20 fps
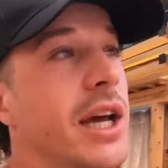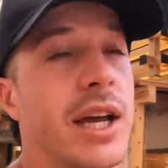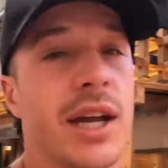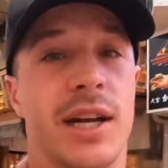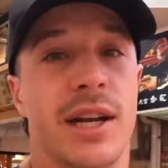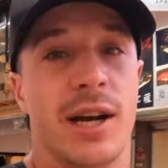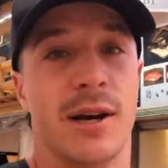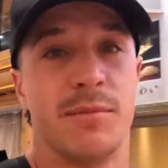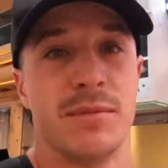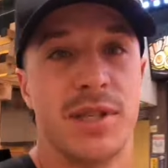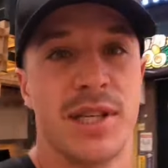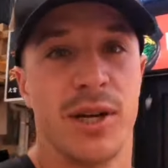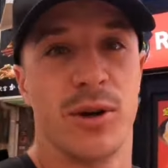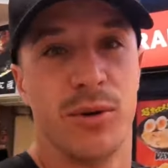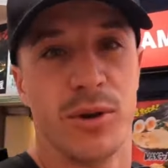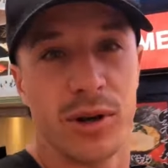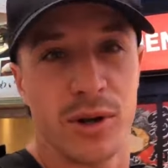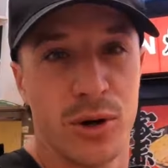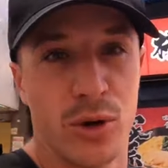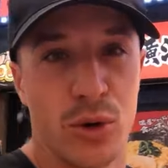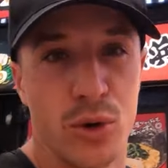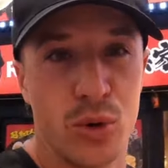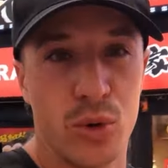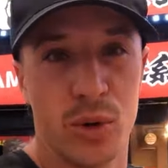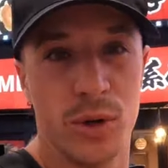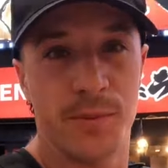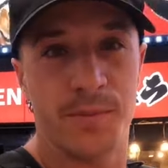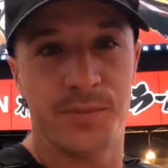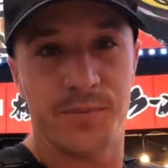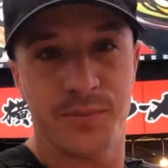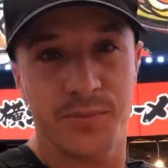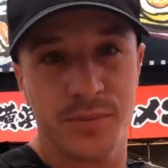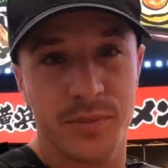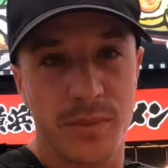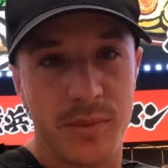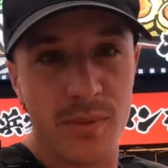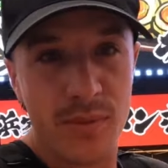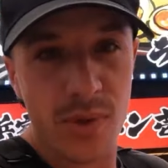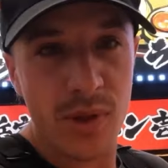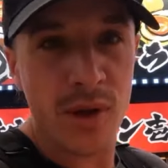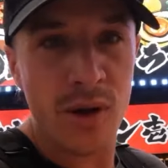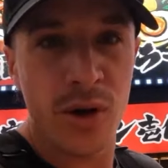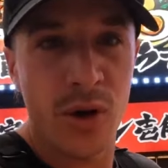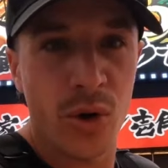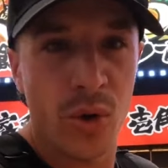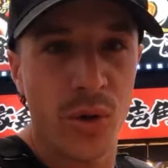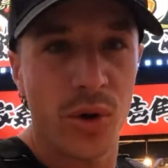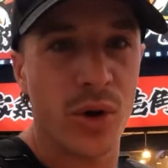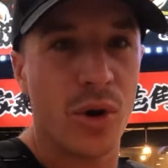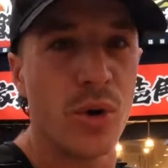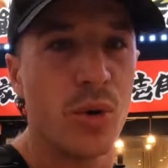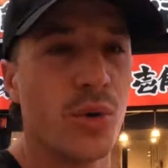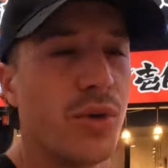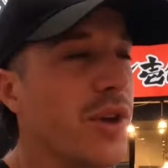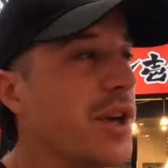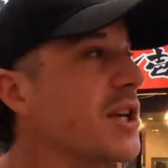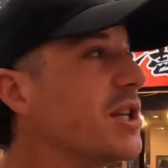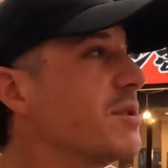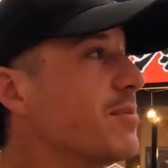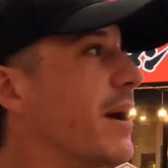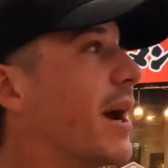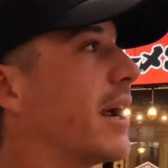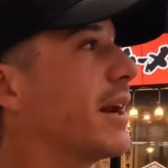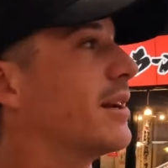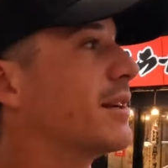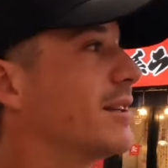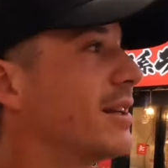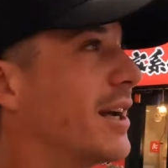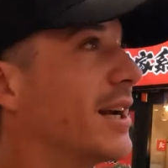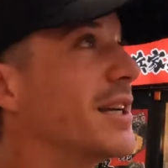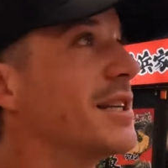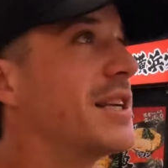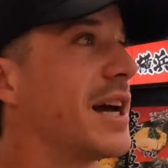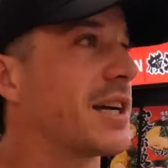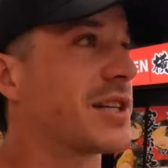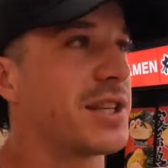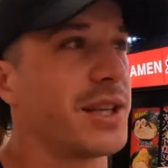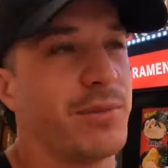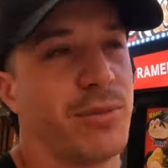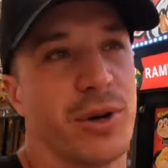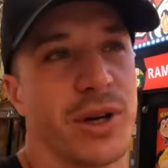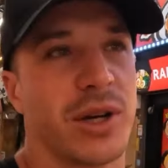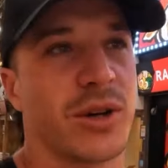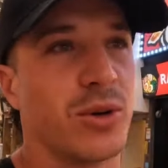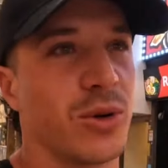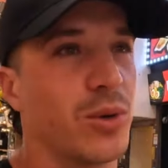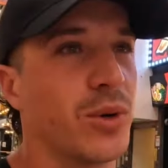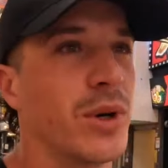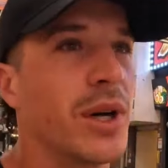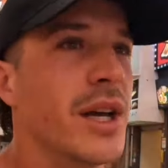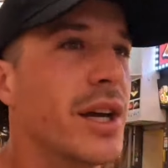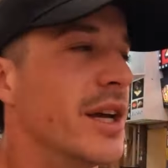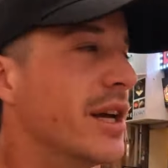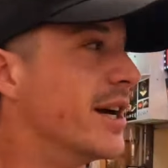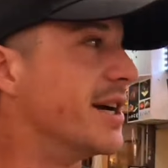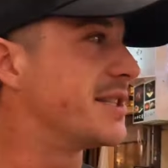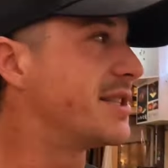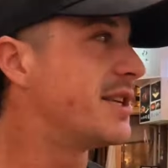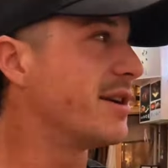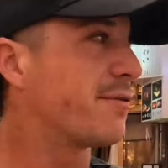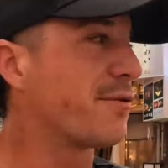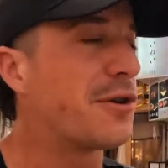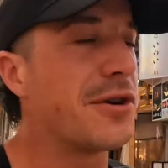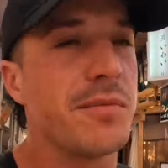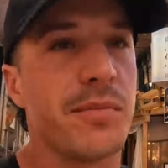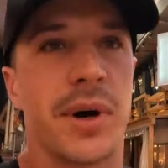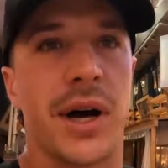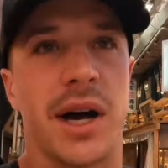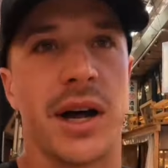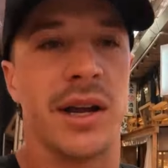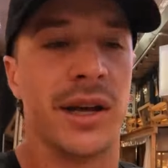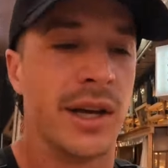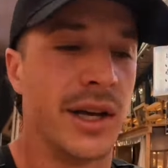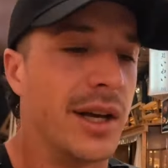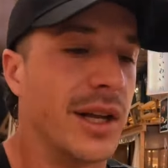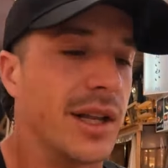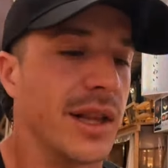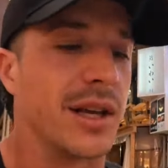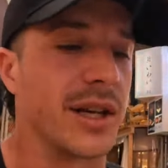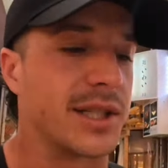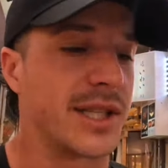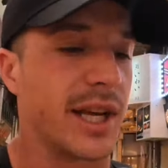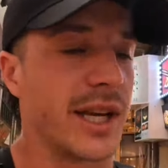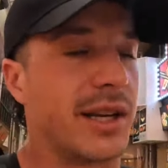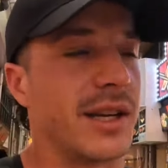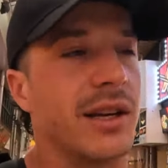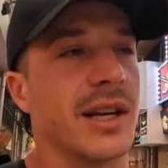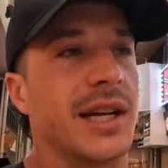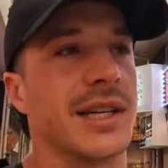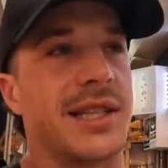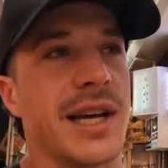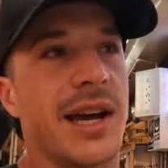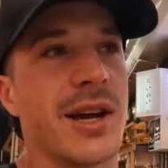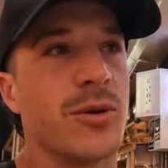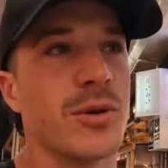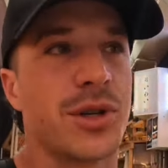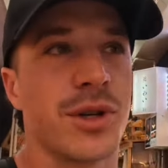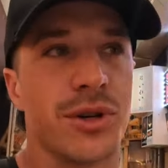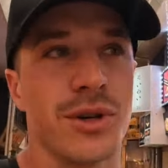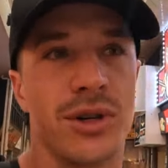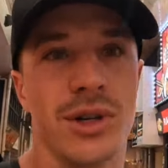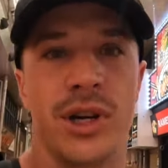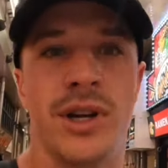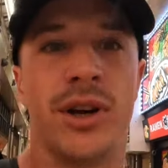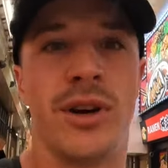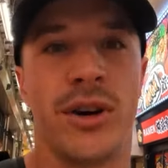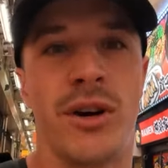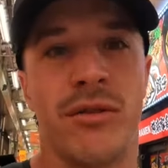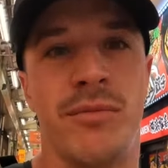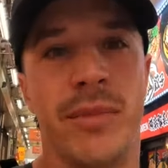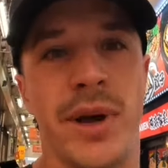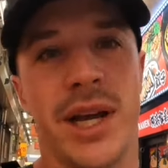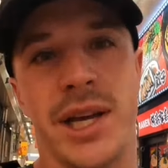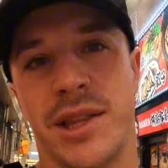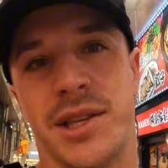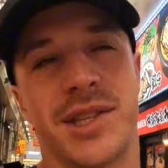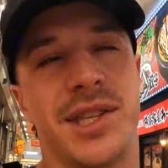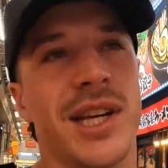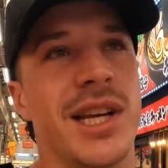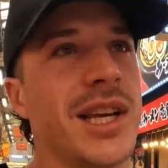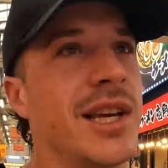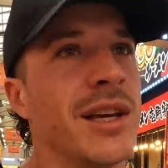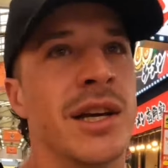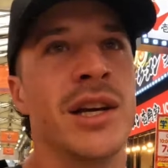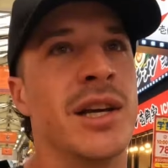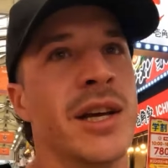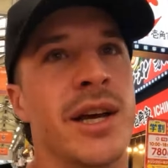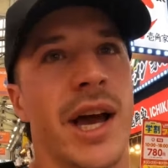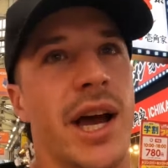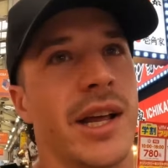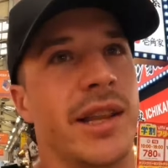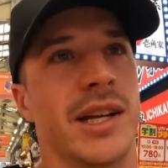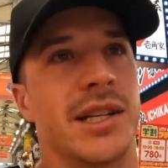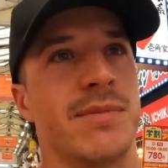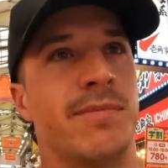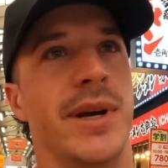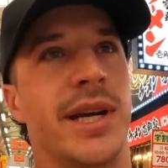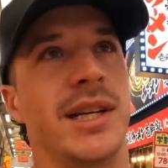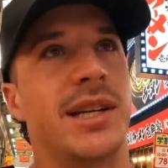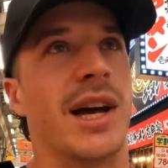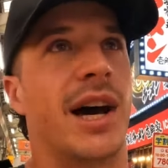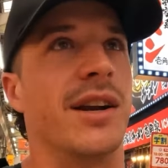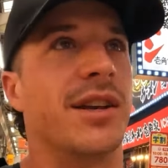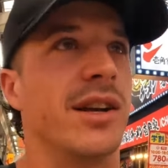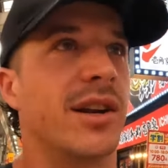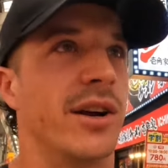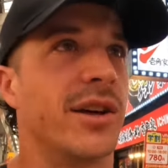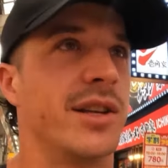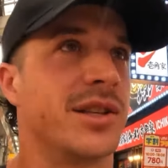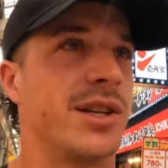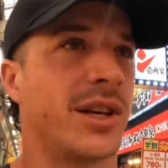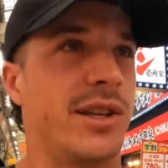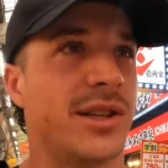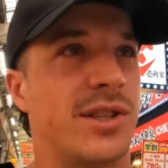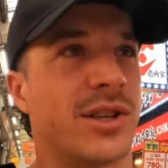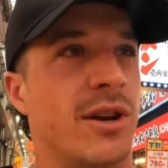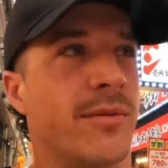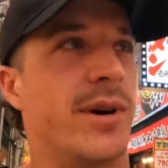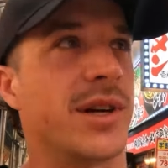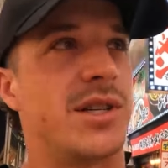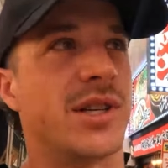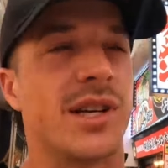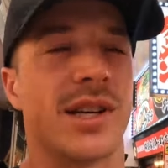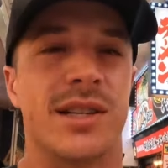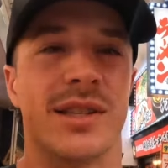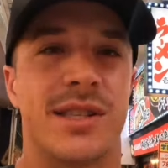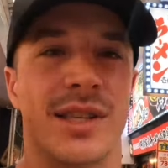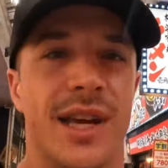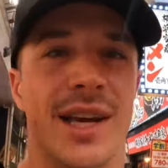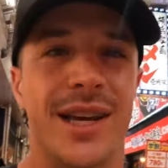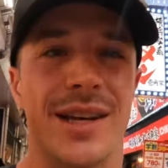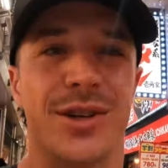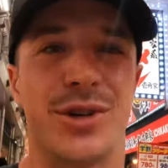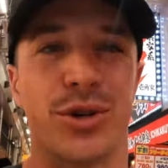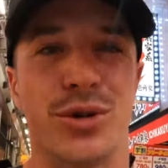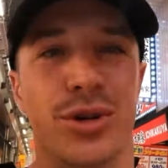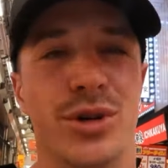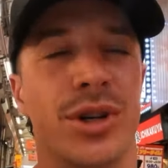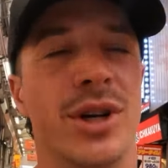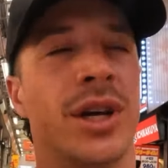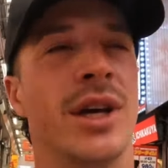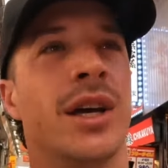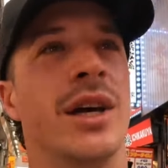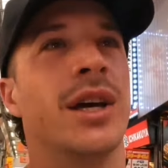and um, see all the cool, all the cool things, mate. It is actually pretty cool. It's different, but like I said, a day or two of me in the city and that's me done. You know, there's only so much you can see and do